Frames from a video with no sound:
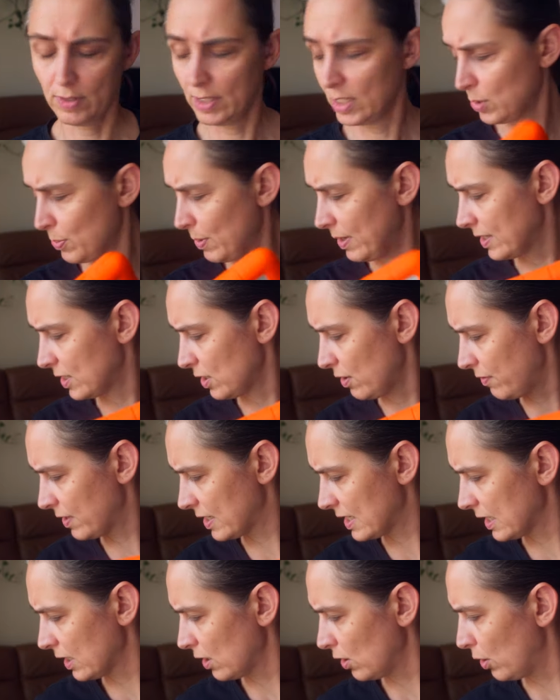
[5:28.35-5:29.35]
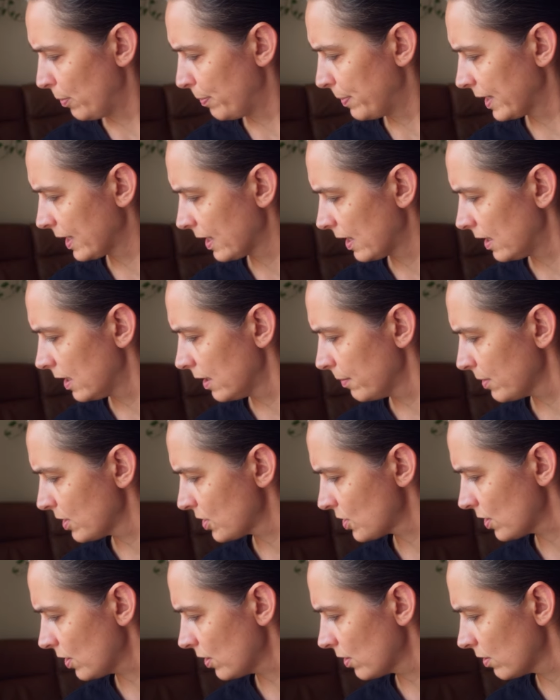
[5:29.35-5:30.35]
This one's obviously a lot bigger. Let me
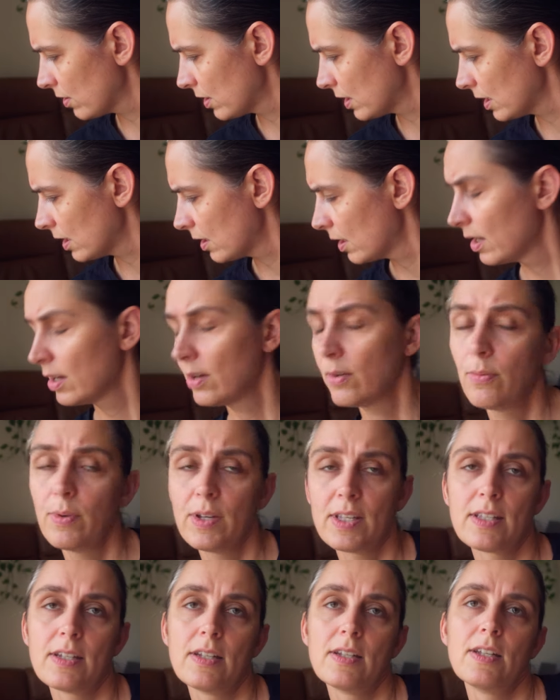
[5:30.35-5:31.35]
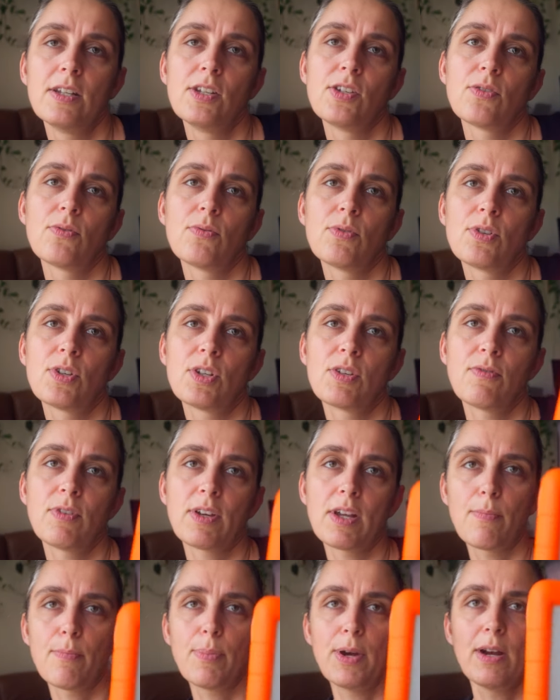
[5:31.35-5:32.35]
show you the Western Digital just for
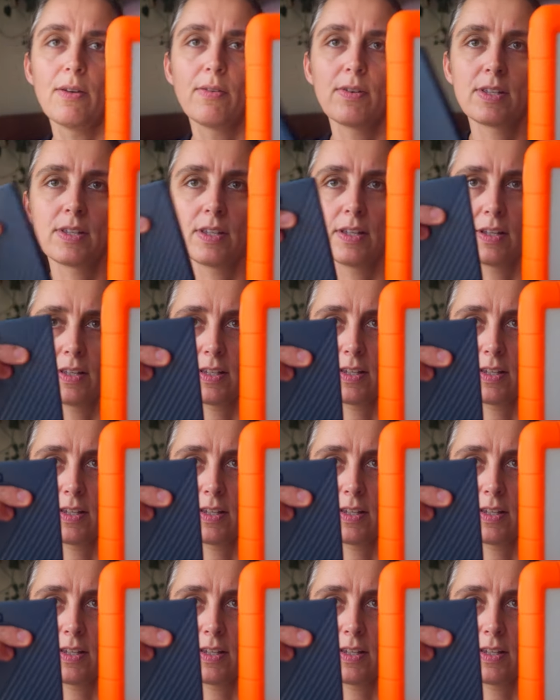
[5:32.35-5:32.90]
comparison.